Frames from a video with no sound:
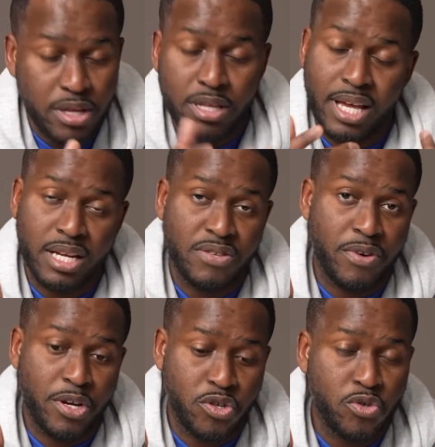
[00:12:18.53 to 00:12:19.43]
it. That is
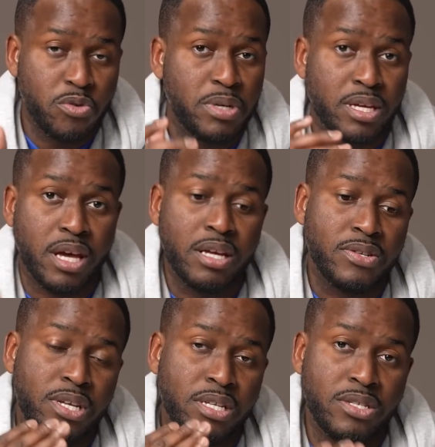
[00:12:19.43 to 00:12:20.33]
very true,
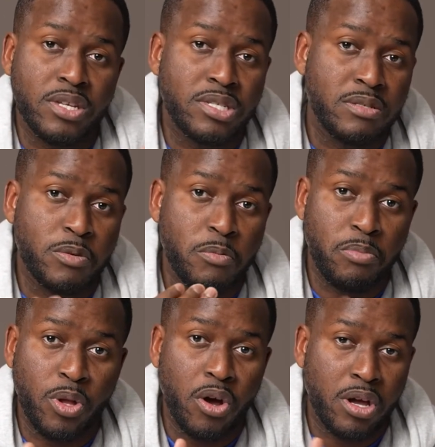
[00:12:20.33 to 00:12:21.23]
because it doesn't
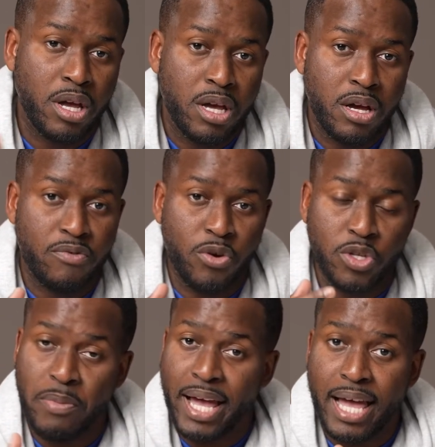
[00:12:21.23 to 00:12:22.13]
block, of
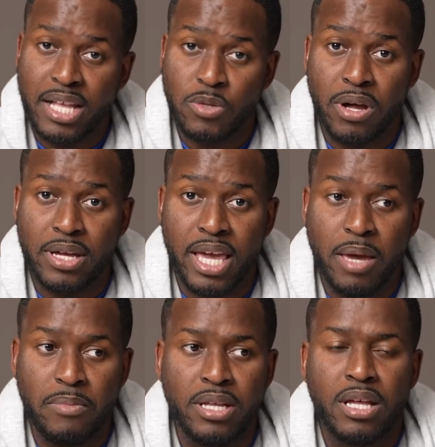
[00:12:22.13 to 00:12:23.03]
course, my hands while
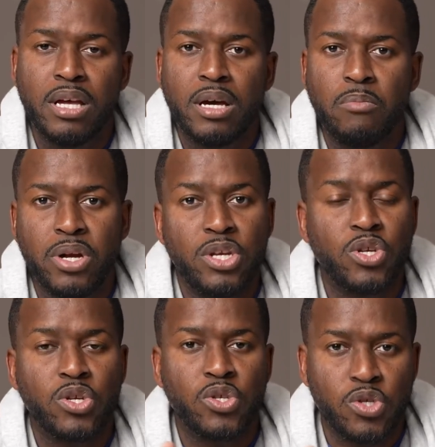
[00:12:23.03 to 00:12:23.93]
gaming, but it's
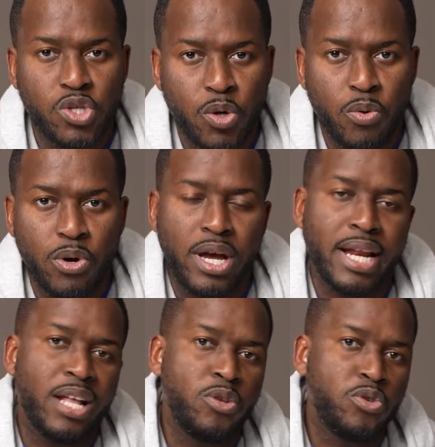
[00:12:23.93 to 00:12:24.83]
also slower
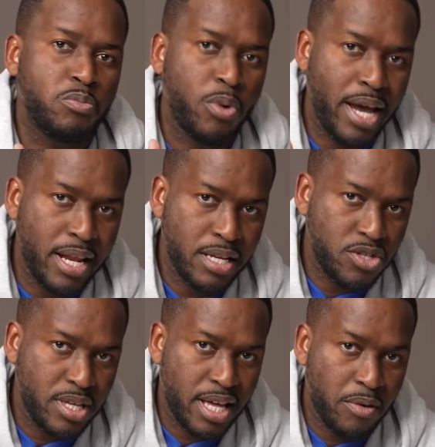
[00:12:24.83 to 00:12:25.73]
and I lose more
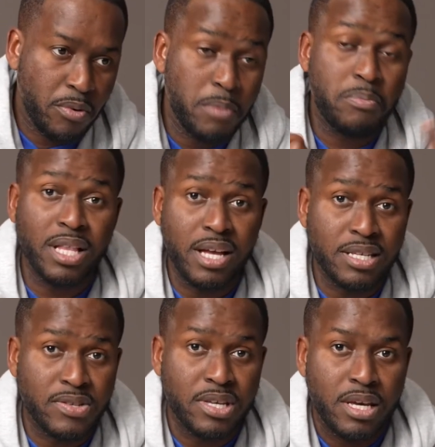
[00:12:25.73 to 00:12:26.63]
energy that way.
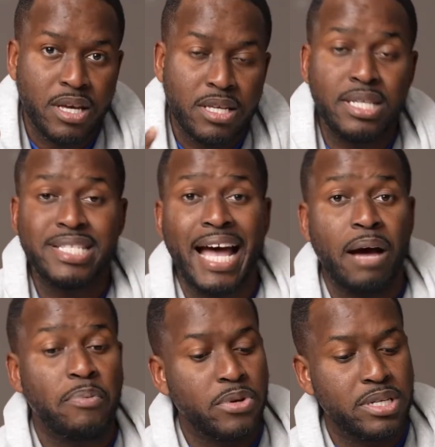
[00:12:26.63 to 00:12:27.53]
Plus, since
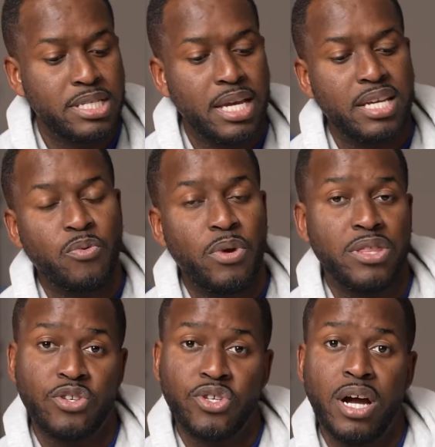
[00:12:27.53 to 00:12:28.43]
Apple has taken away
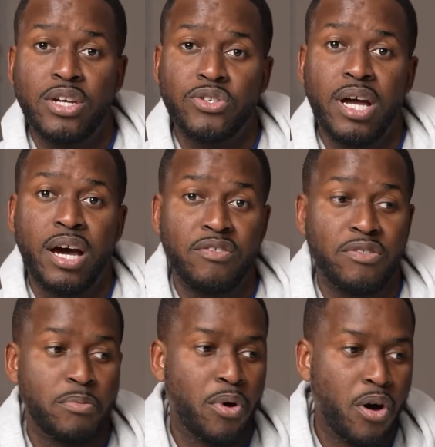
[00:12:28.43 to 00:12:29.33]
the charger out
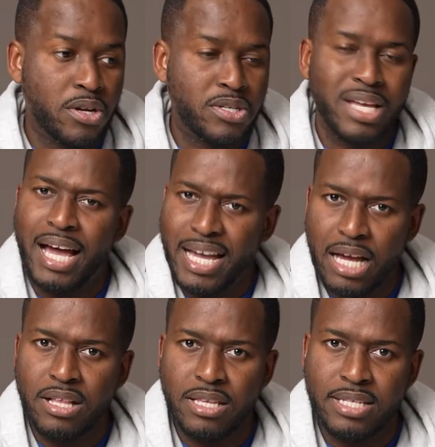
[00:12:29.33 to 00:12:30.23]
of the box, I
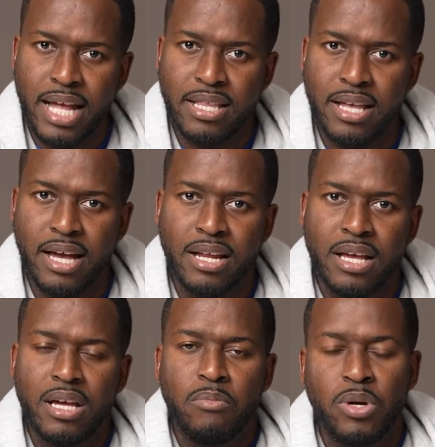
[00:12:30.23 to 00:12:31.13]
understand that,
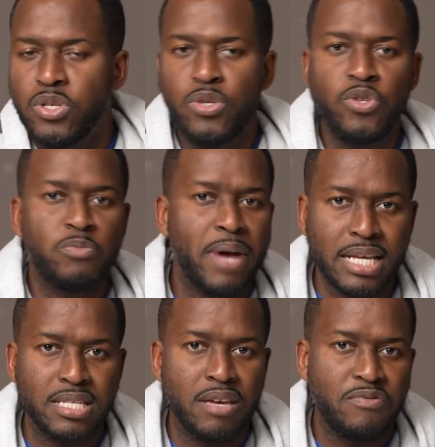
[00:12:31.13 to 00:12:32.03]
but to use
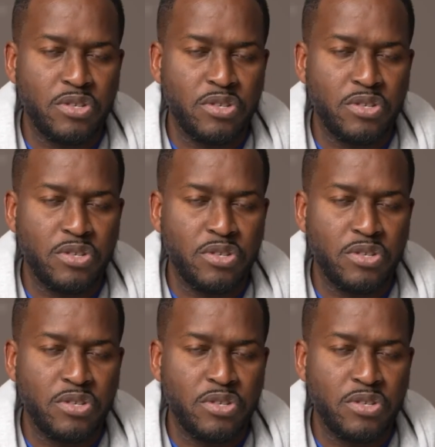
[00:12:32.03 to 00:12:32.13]
MagSafe,